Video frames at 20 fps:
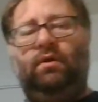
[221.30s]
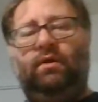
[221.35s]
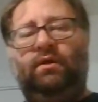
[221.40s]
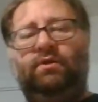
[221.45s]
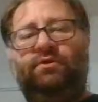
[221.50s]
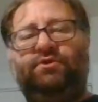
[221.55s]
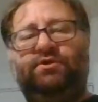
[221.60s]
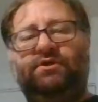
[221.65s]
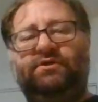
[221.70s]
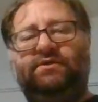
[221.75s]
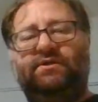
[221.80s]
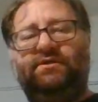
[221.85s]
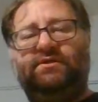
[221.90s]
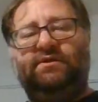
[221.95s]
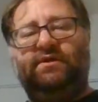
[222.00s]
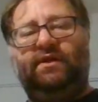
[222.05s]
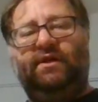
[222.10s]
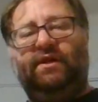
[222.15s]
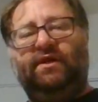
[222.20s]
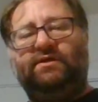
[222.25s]
just
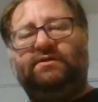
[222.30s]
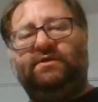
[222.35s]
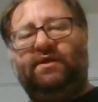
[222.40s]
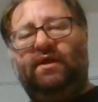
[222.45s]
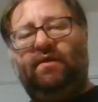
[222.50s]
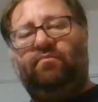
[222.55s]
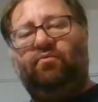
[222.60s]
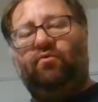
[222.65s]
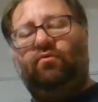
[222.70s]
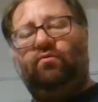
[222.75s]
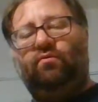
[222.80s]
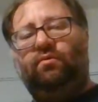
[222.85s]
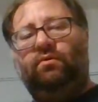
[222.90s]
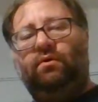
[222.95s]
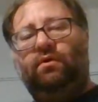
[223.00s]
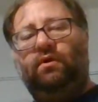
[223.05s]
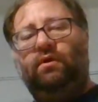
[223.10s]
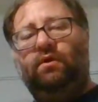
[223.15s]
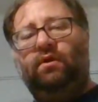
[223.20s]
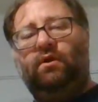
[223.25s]
as an example,
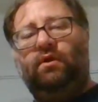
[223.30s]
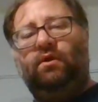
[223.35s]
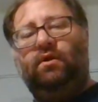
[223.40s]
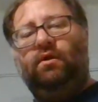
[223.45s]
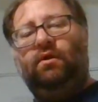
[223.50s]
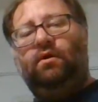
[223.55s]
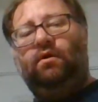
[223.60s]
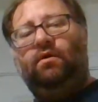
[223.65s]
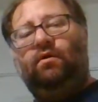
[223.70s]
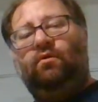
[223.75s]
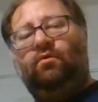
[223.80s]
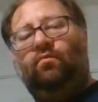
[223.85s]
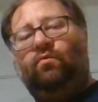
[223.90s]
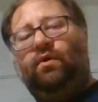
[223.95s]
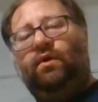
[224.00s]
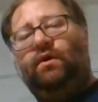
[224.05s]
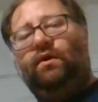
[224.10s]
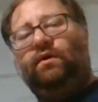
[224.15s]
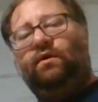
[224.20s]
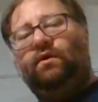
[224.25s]

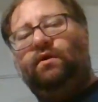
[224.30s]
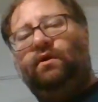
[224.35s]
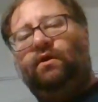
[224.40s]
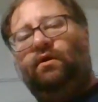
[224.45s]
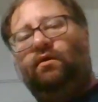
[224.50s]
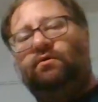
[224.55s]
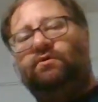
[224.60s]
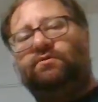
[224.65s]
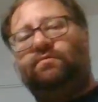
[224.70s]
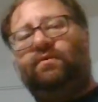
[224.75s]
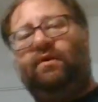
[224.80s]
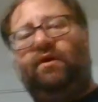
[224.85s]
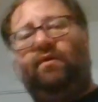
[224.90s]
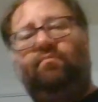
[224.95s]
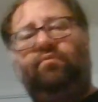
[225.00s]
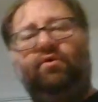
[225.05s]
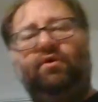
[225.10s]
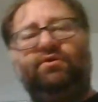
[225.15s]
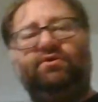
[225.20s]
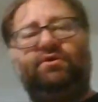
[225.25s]
when some kind
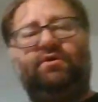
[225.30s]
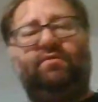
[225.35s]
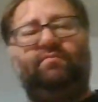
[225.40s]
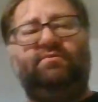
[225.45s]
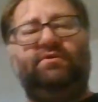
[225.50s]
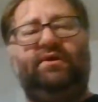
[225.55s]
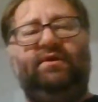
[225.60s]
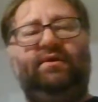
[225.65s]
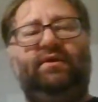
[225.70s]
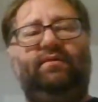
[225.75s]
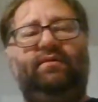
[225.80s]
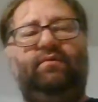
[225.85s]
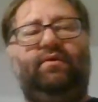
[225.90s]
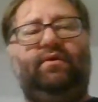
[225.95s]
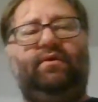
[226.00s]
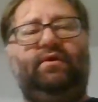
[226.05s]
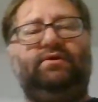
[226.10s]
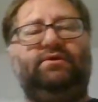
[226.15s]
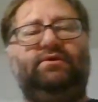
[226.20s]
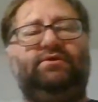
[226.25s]
of punch comes in,
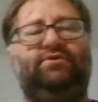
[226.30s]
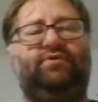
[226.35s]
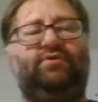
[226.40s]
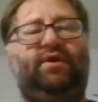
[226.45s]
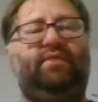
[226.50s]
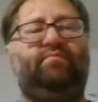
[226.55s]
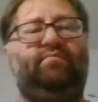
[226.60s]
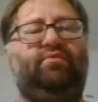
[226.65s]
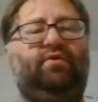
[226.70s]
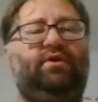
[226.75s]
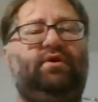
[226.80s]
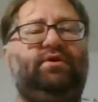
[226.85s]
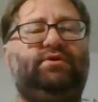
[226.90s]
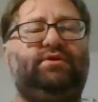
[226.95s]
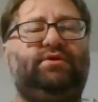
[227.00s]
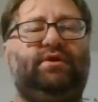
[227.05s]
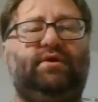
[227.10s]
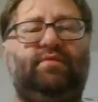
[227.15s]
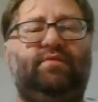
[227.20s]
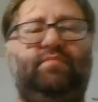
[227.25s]
whether it's a straight
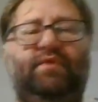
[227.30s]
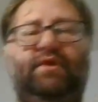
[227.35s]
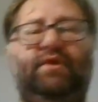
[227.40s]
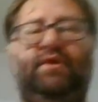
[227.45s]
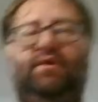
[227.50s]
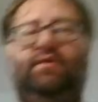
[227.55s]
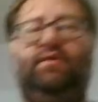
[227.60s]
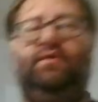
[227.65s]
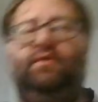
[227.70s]
punch, it could be